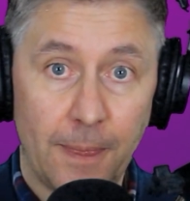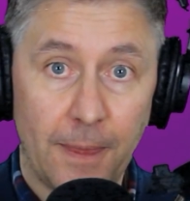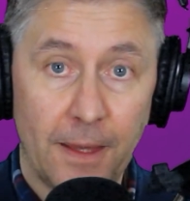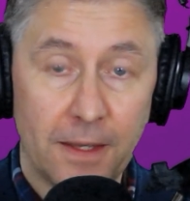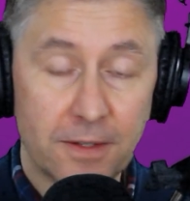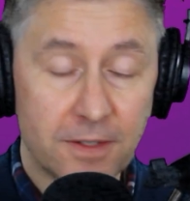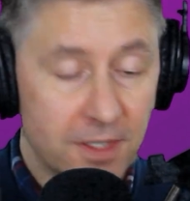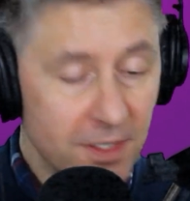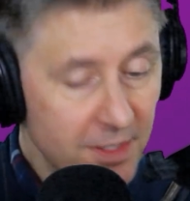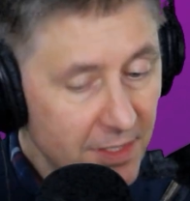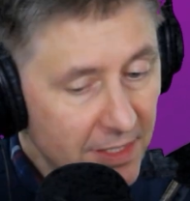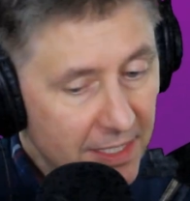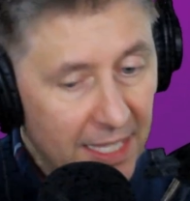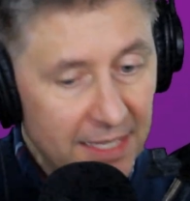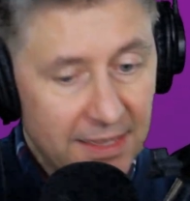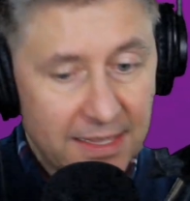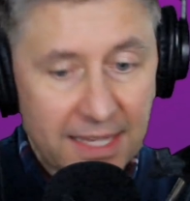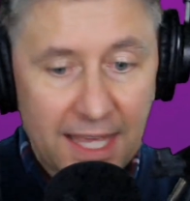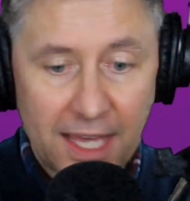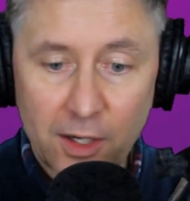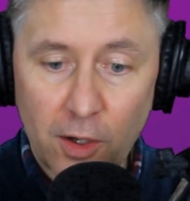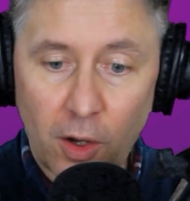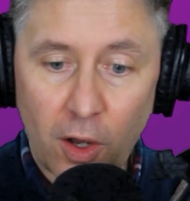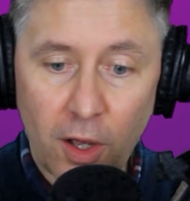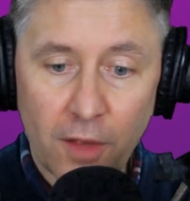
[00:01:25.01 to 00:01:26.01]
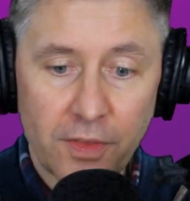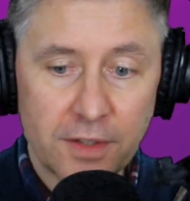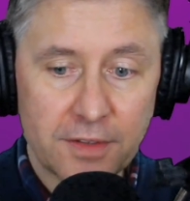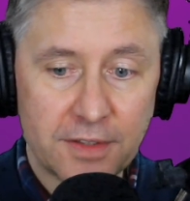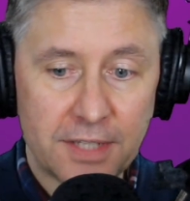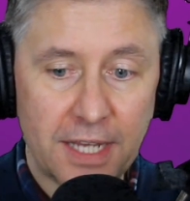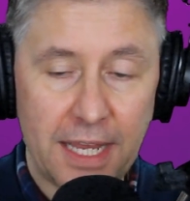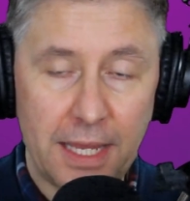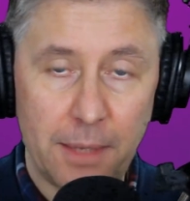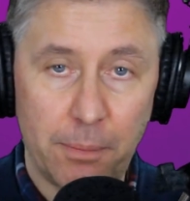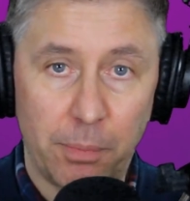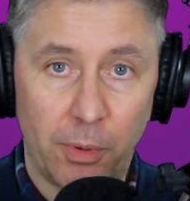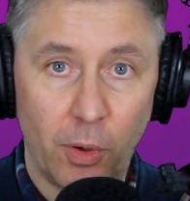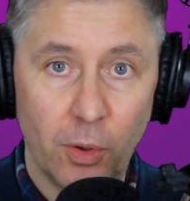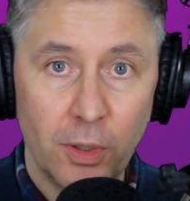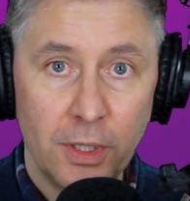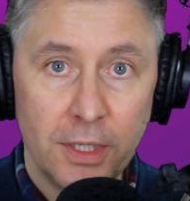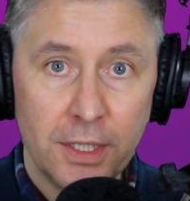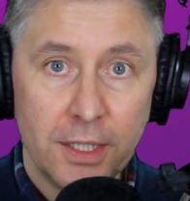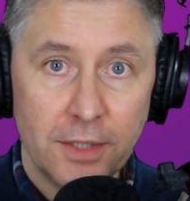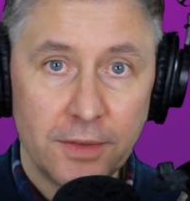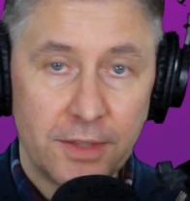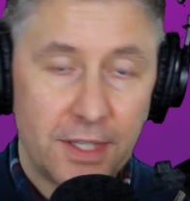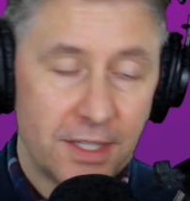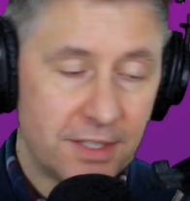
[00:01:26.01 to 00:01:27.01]
Let's just get that on the table.
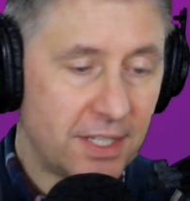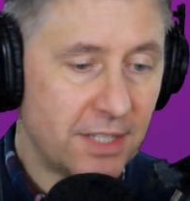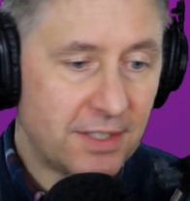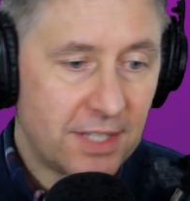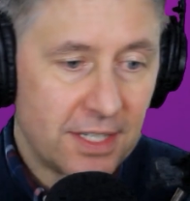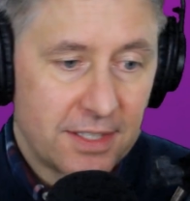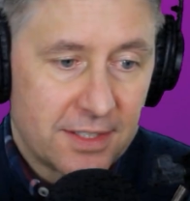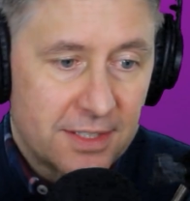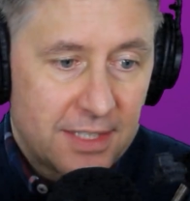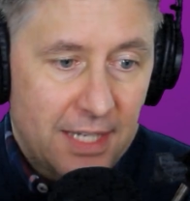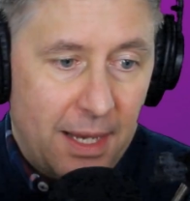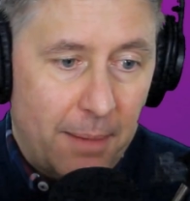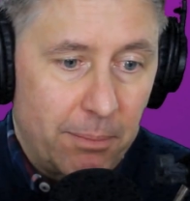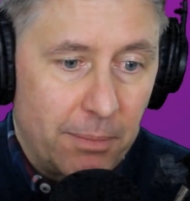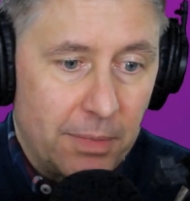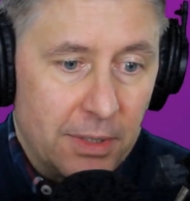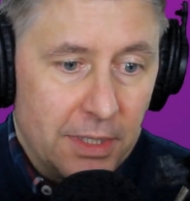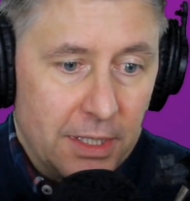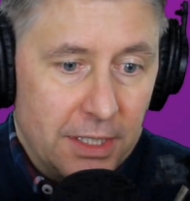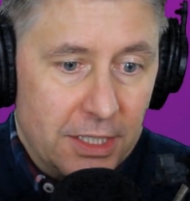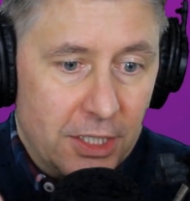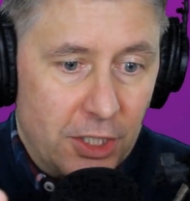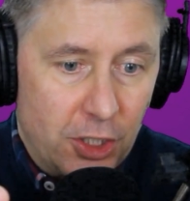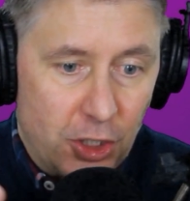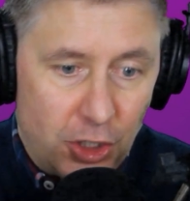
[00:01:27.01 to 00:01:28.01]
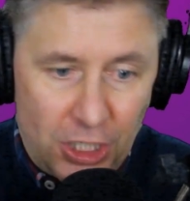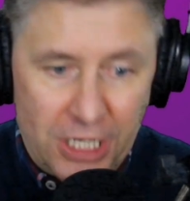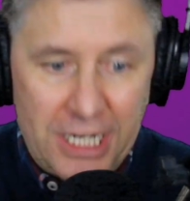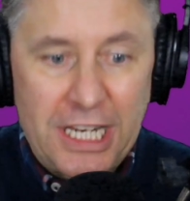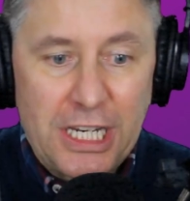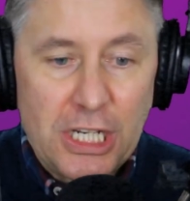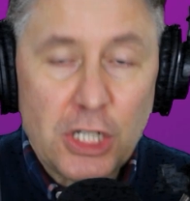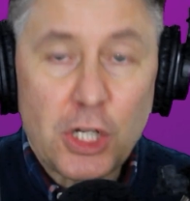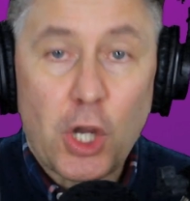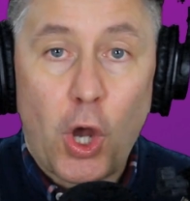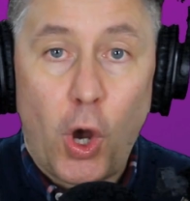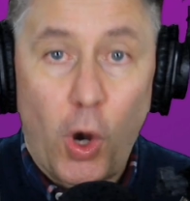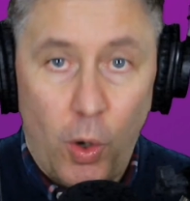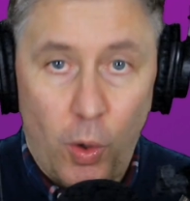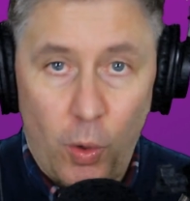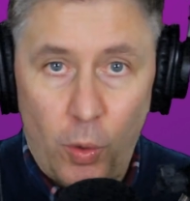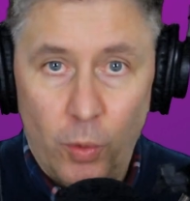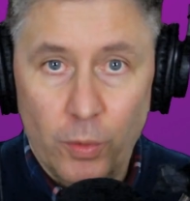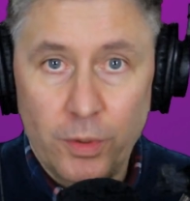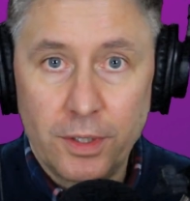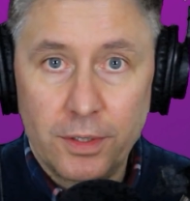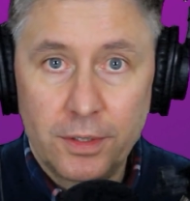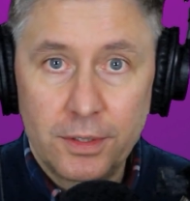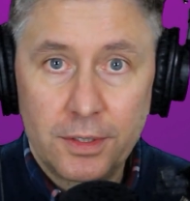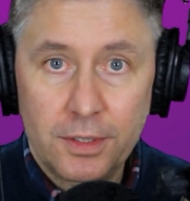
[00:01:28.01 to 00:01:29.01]
This isn't some gene
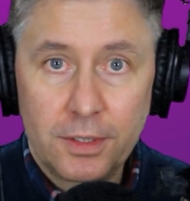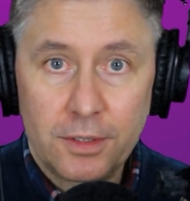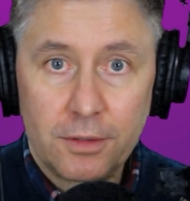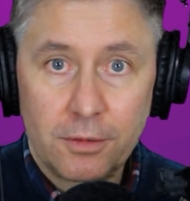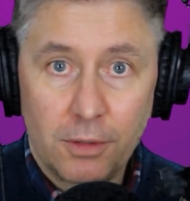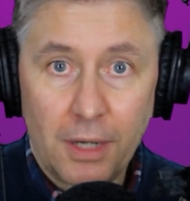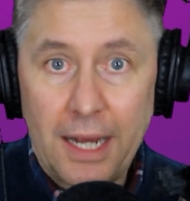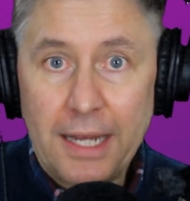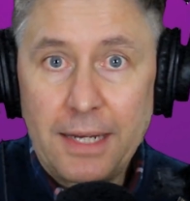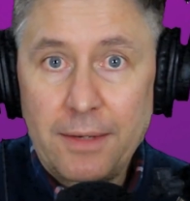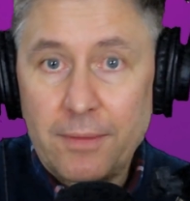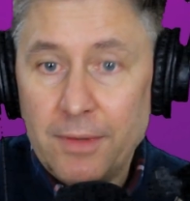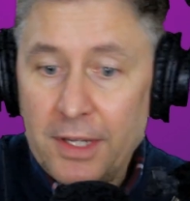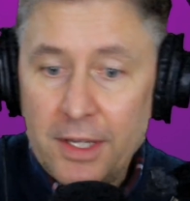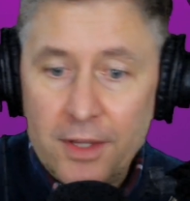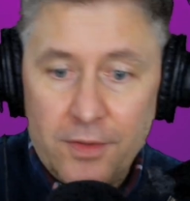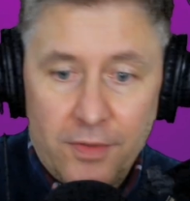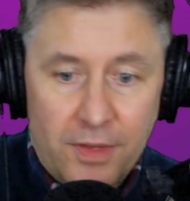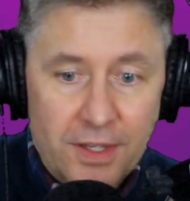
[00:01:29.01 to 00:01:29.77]
code right?